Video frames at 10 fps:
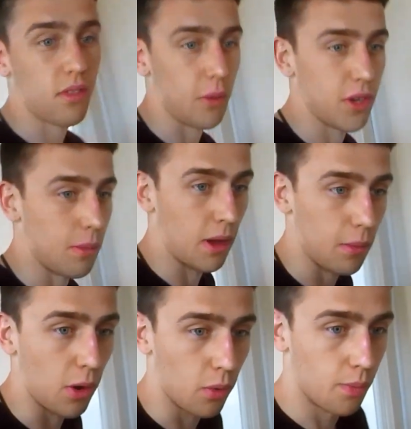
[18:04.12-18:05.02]
they were £10 a
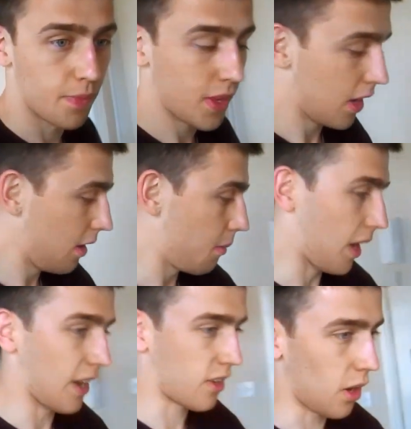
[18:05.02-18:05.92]
bottle. But
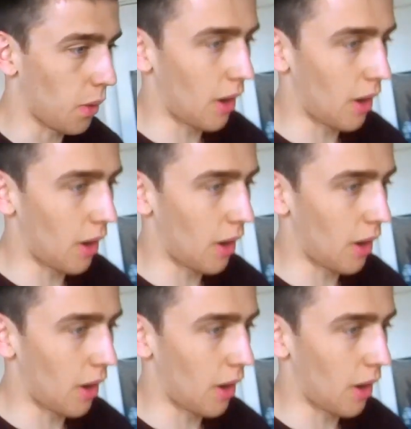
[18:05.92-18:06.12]
yeah, so